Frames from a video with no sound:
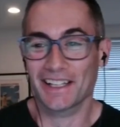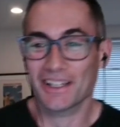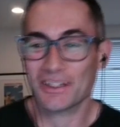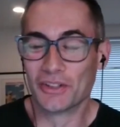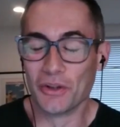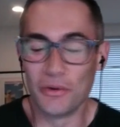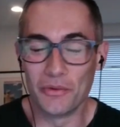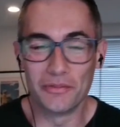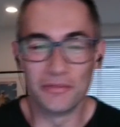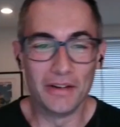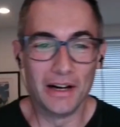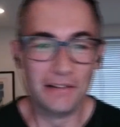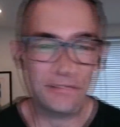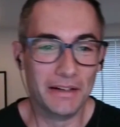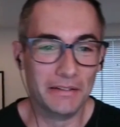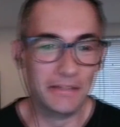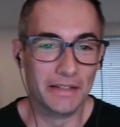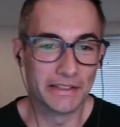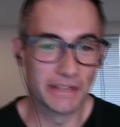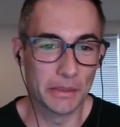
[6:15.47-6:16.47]
So
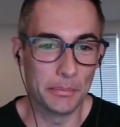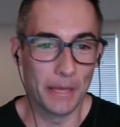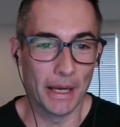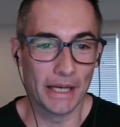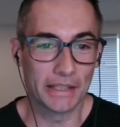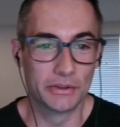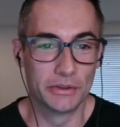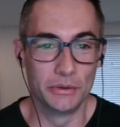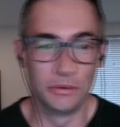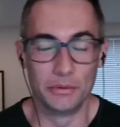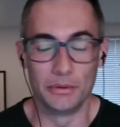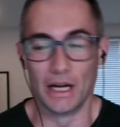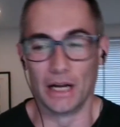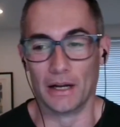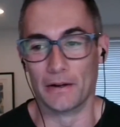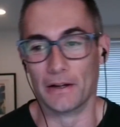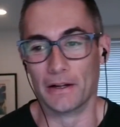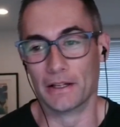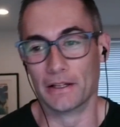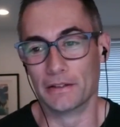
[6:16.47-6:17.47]
let's get back to
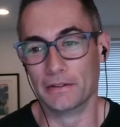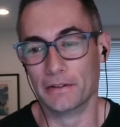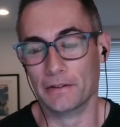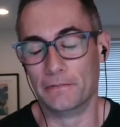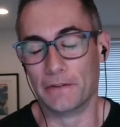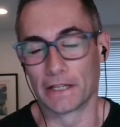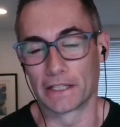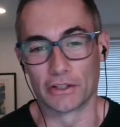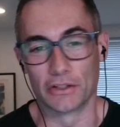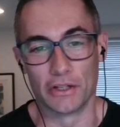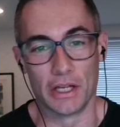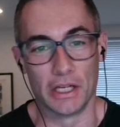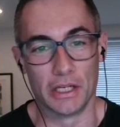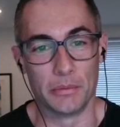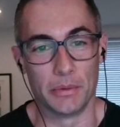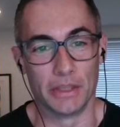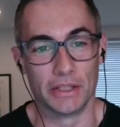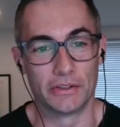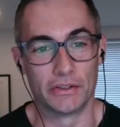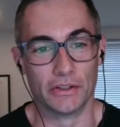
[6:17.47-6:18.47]
vector
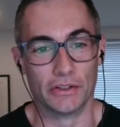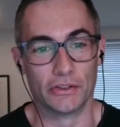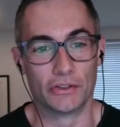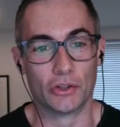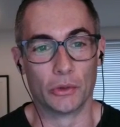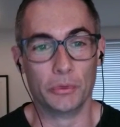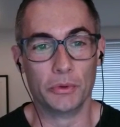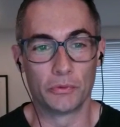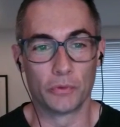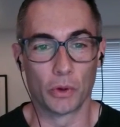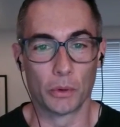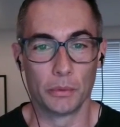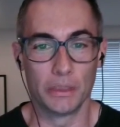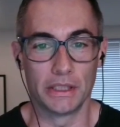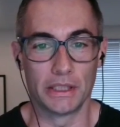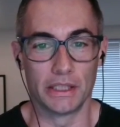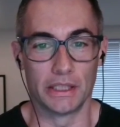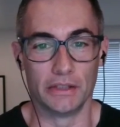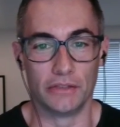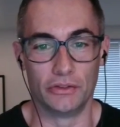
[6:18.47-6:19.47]
databases. So before we
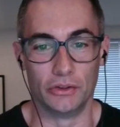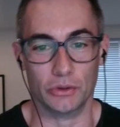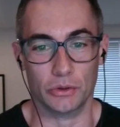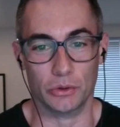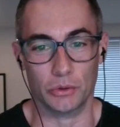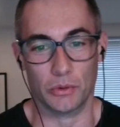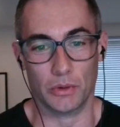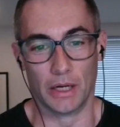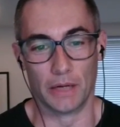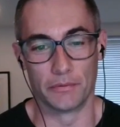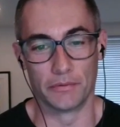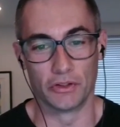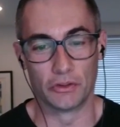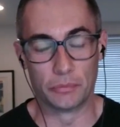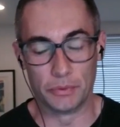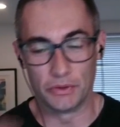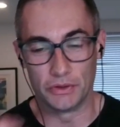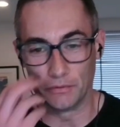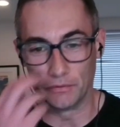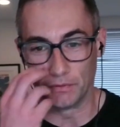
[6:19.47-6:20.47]
get into the
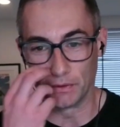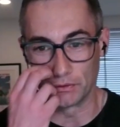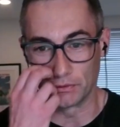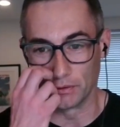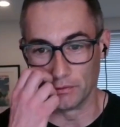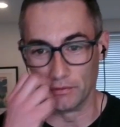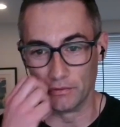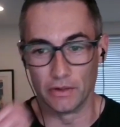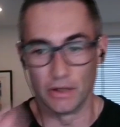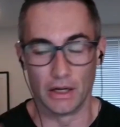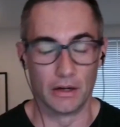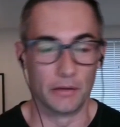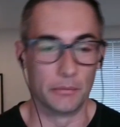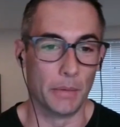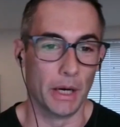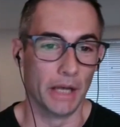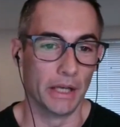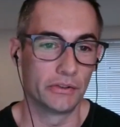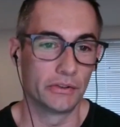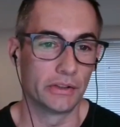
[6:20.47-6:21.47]
specifics of
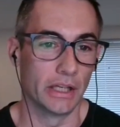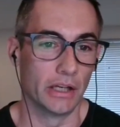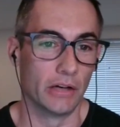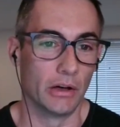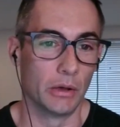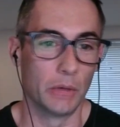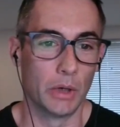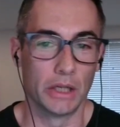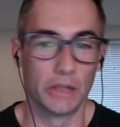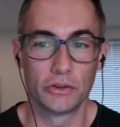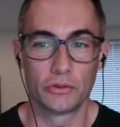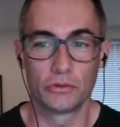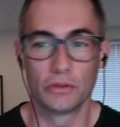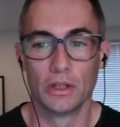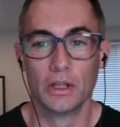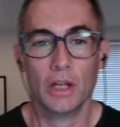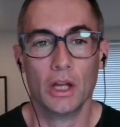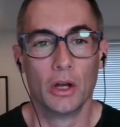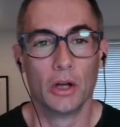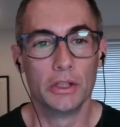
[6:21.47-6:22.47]
MyScale, I just,
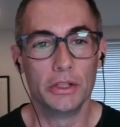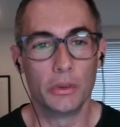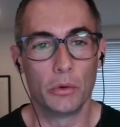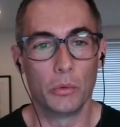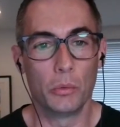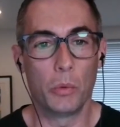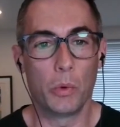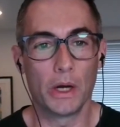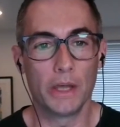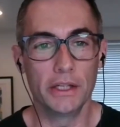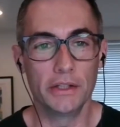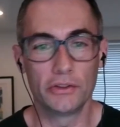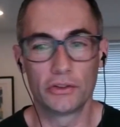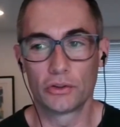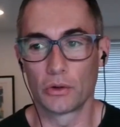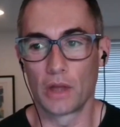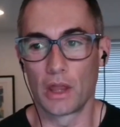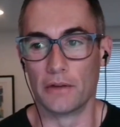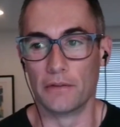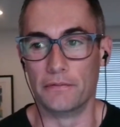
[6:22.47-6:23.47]
what is
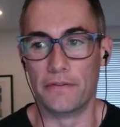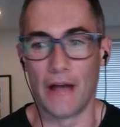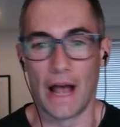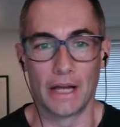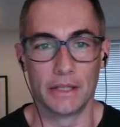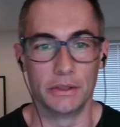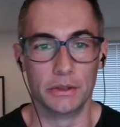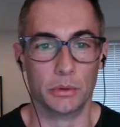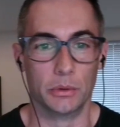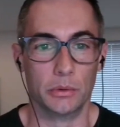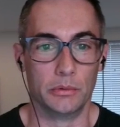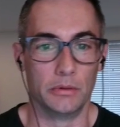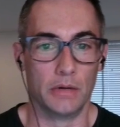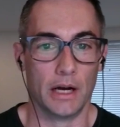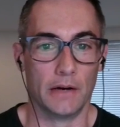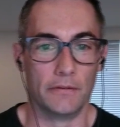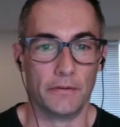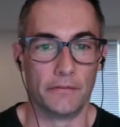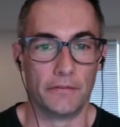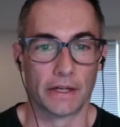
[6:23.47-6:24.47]
sort of the value
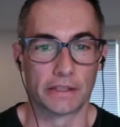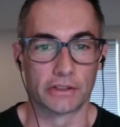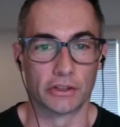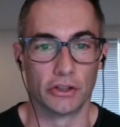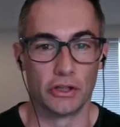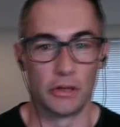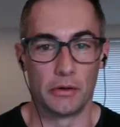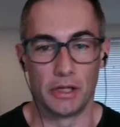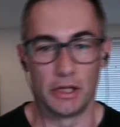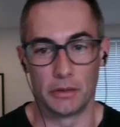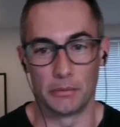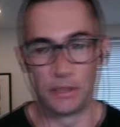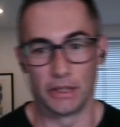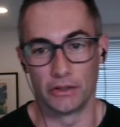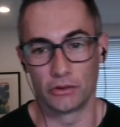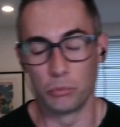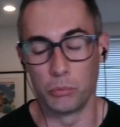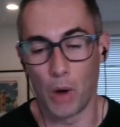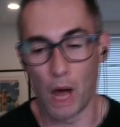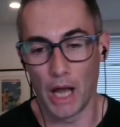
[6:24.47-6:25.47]
of a vector
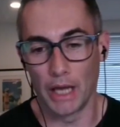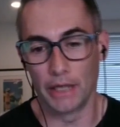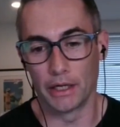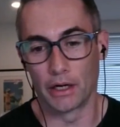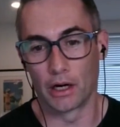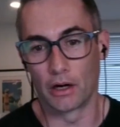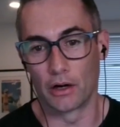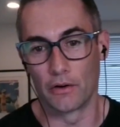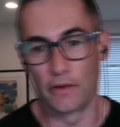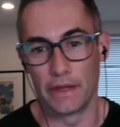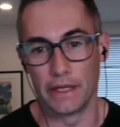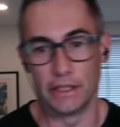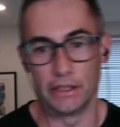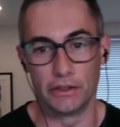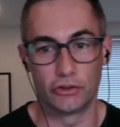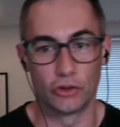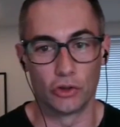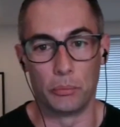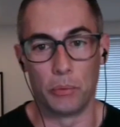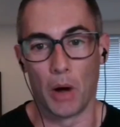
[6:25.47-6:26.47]
database? Why are they
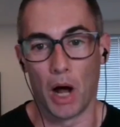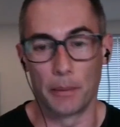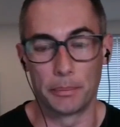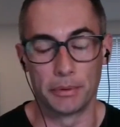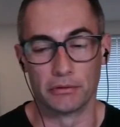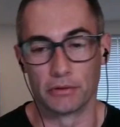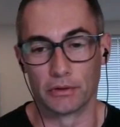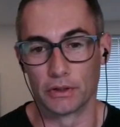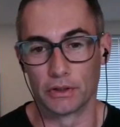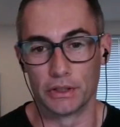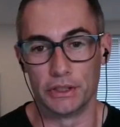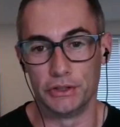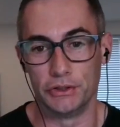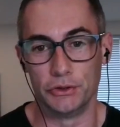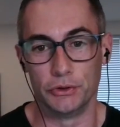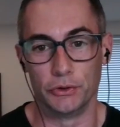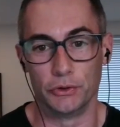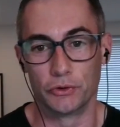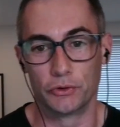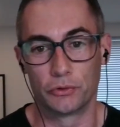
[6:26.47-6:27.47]
so popular in
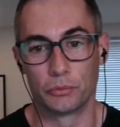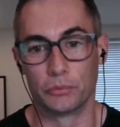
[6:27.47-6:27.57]
use